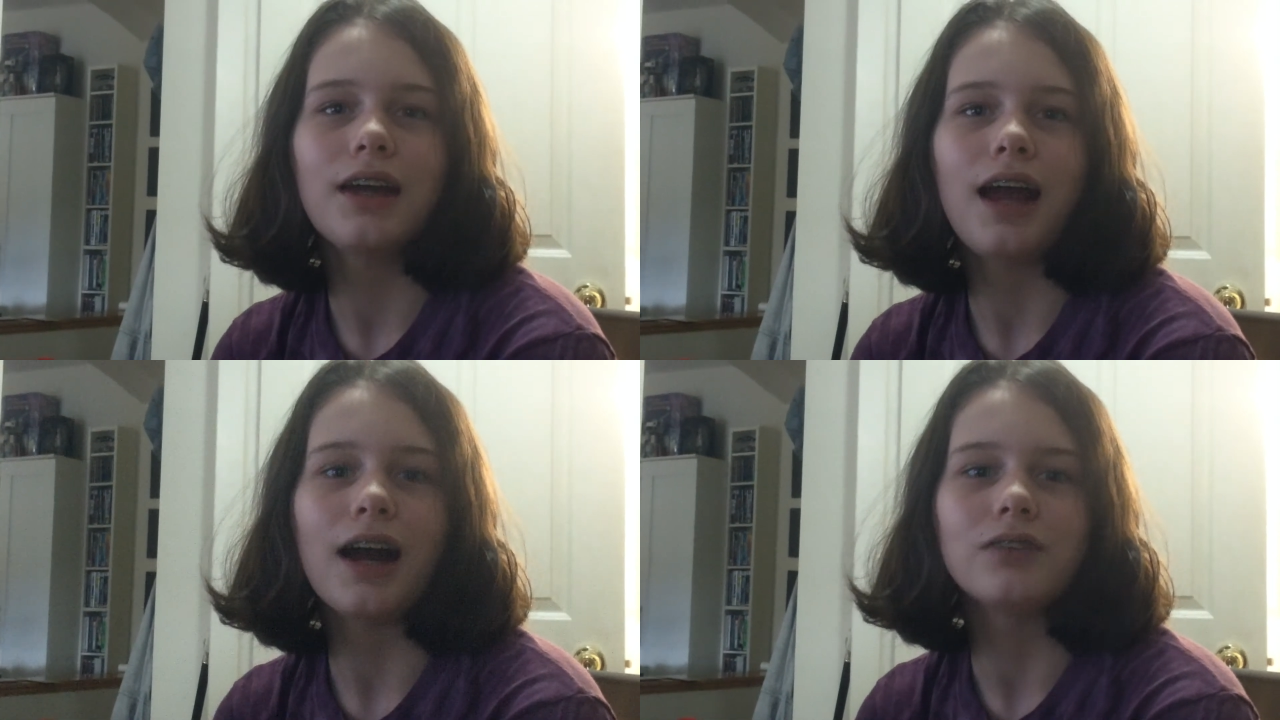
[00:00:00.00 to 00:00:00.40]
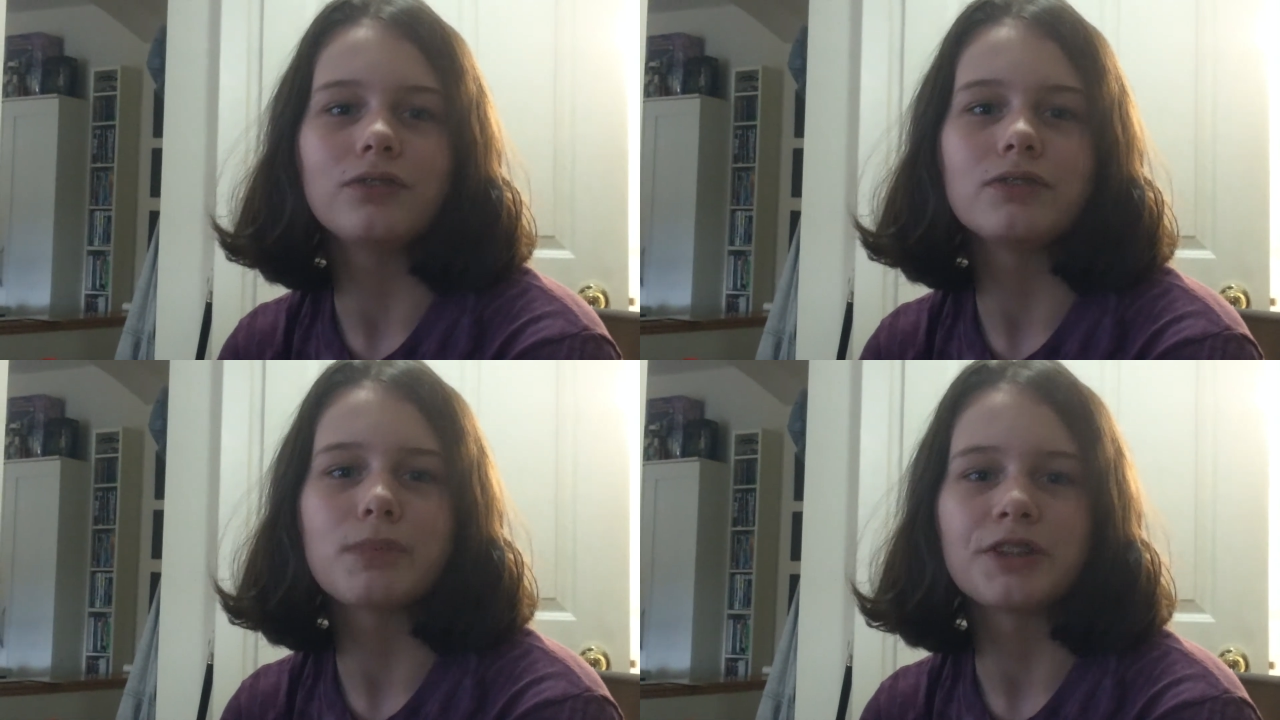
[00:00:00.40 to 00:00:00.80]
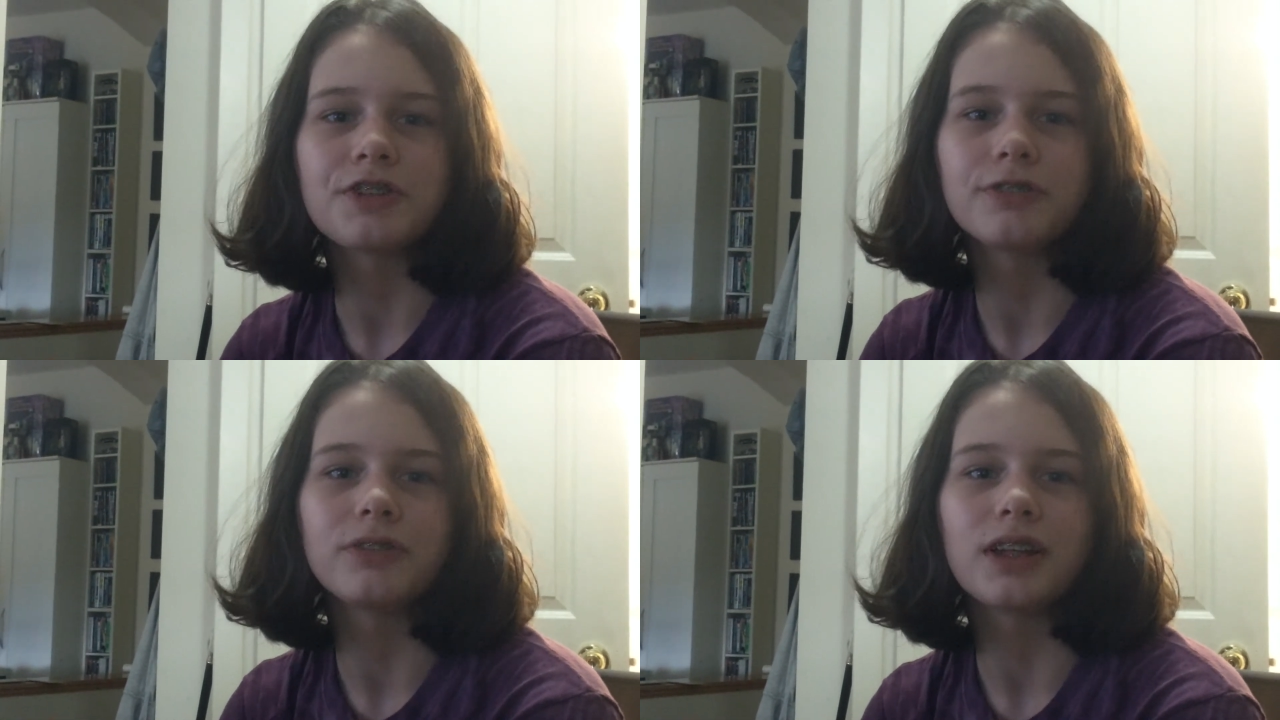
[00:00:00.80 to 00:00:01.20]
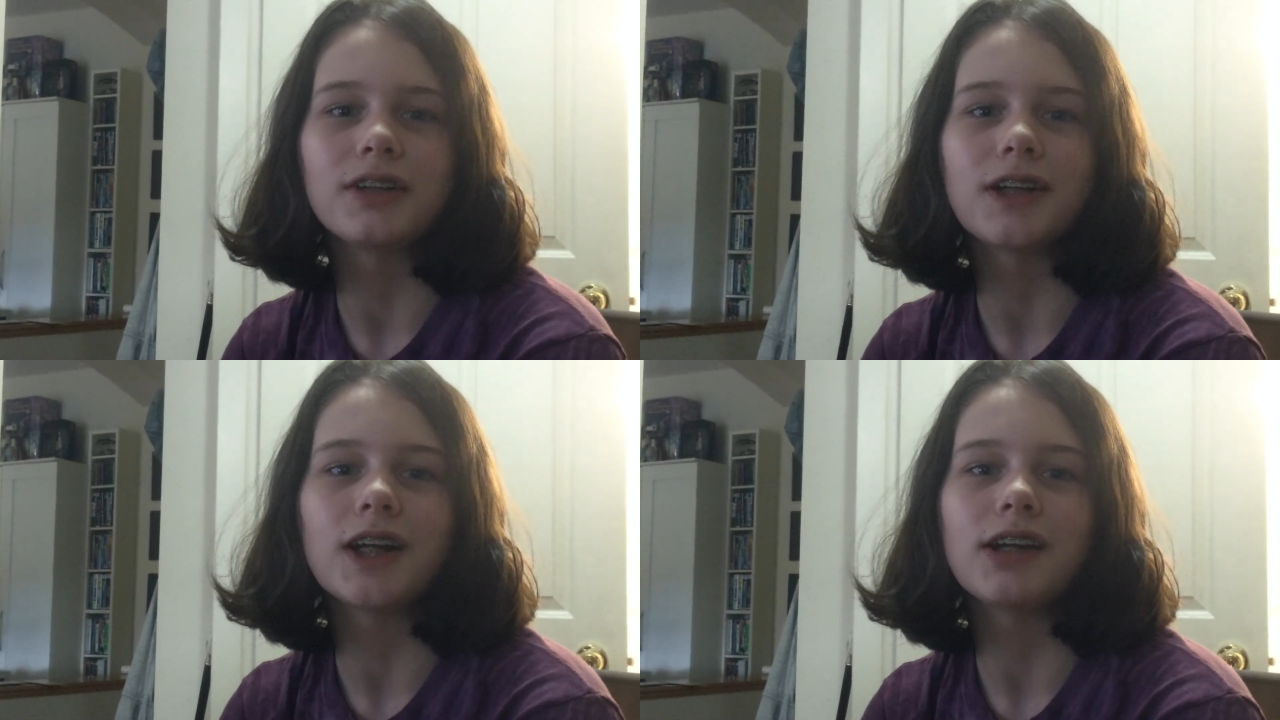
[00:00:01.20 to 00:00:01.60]
have a bunch of
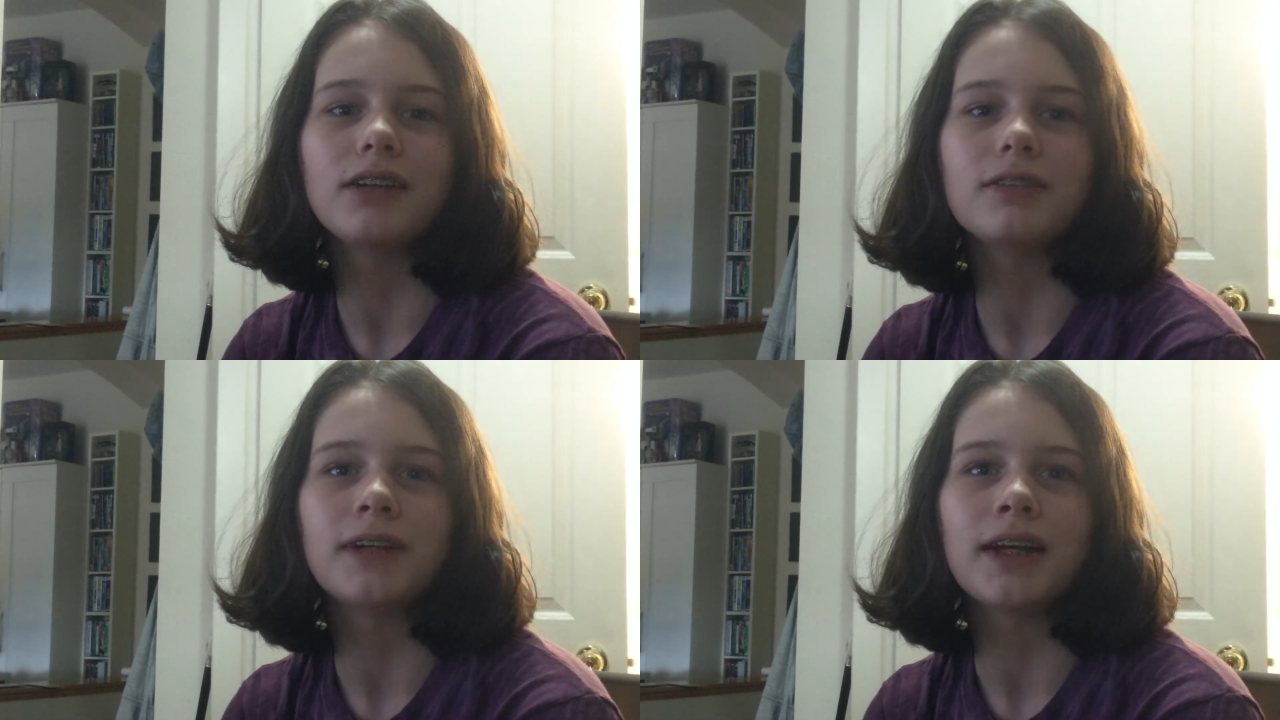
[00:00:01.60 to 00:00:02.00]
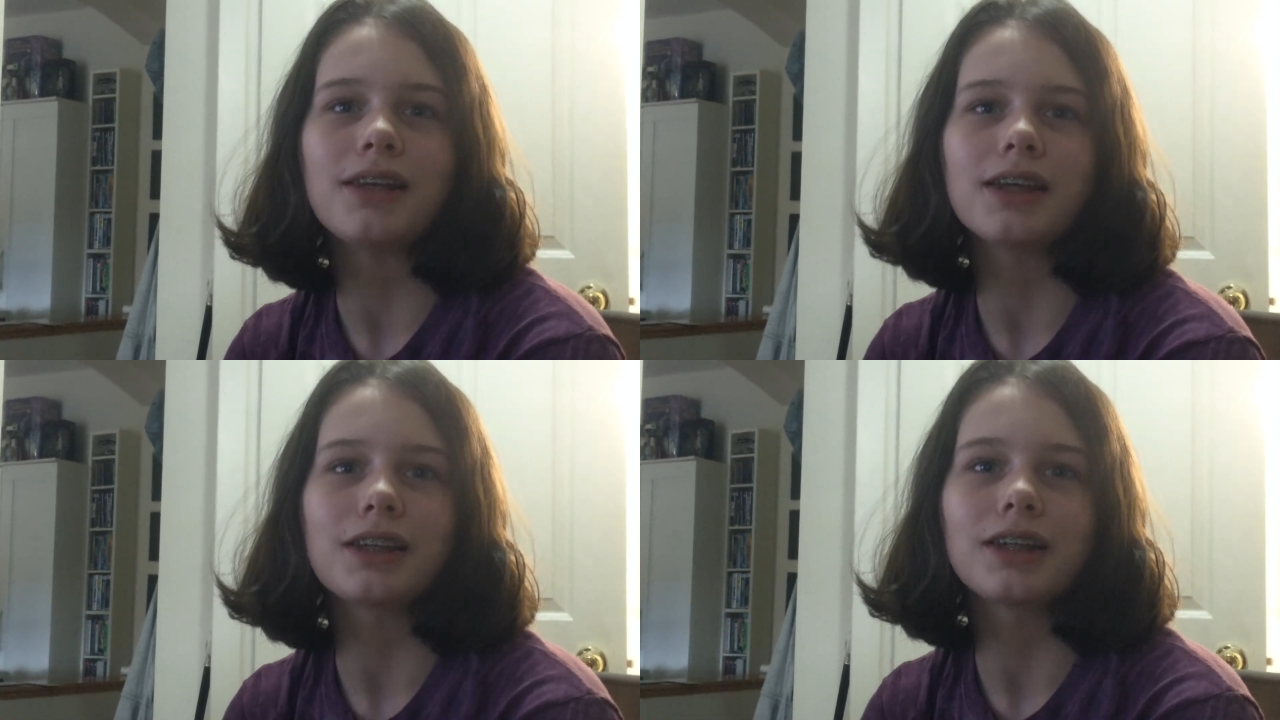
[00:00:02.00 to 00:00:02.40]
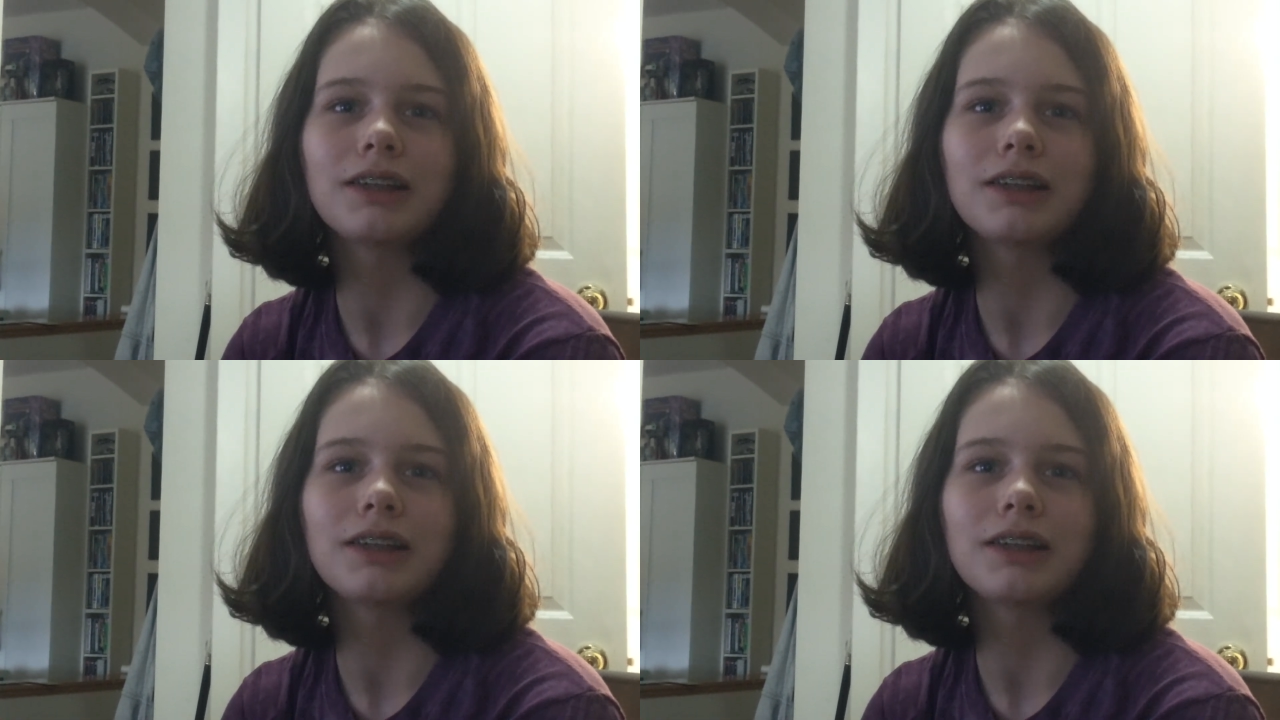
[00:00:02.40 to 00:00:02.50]
literary devices.